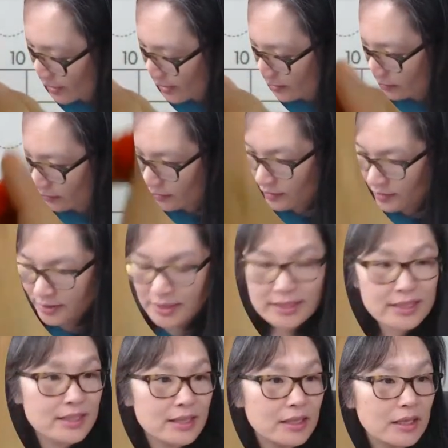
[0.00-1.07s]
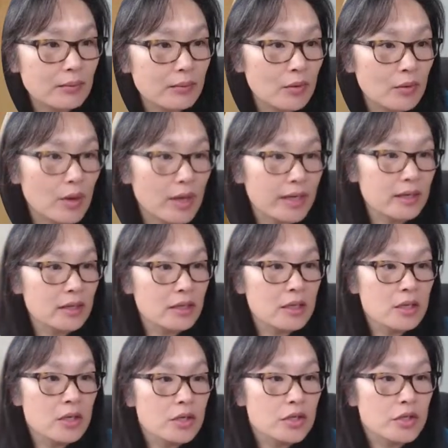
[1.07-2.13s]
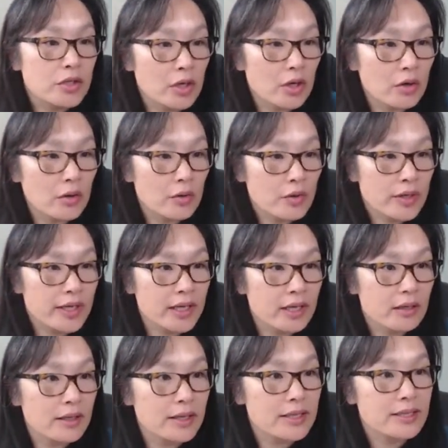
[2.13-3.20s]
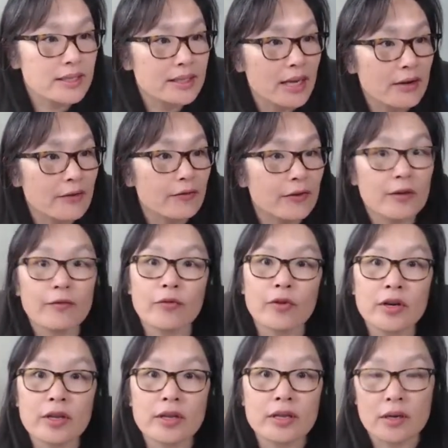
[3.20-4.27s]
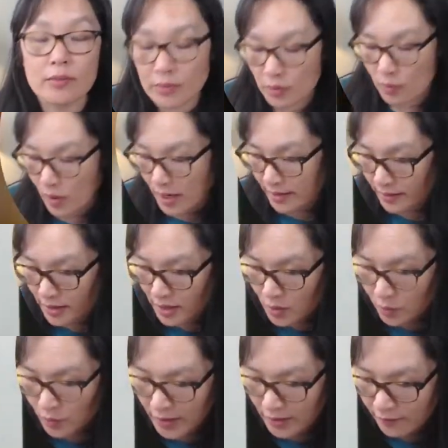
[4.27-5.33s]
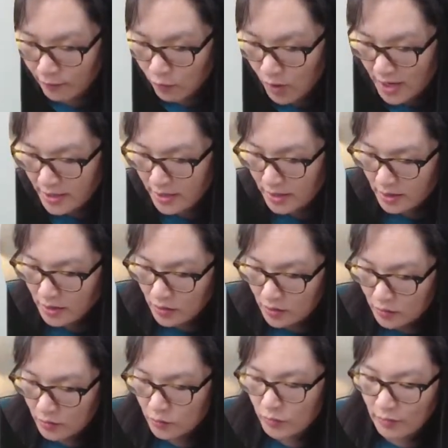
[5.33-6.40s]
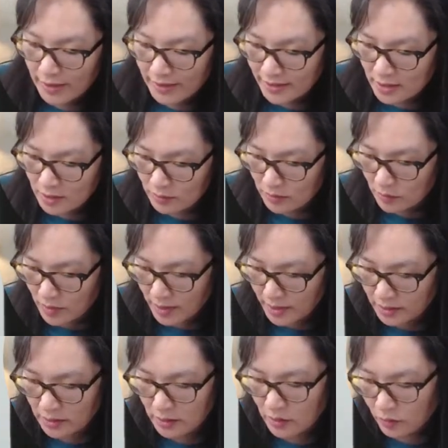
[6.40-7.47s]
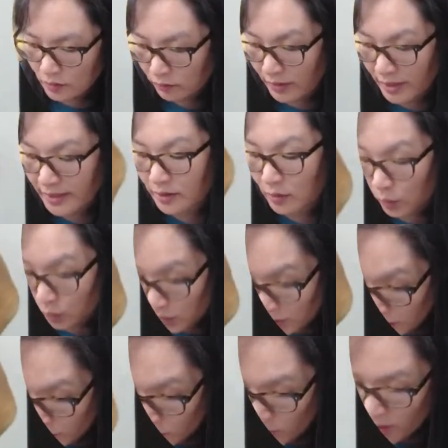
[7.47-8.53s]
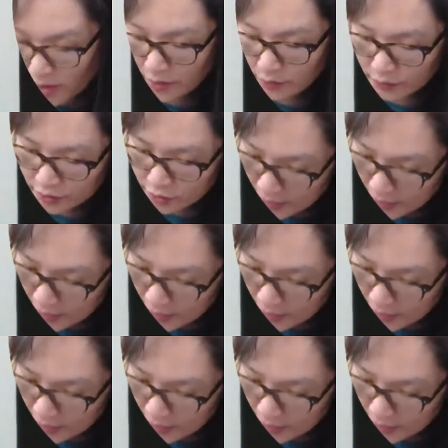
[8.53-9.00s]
right here. This is the number 1. So here is the 10 frame for another number 1. We have 1, we write the number 1, we write the word 1, we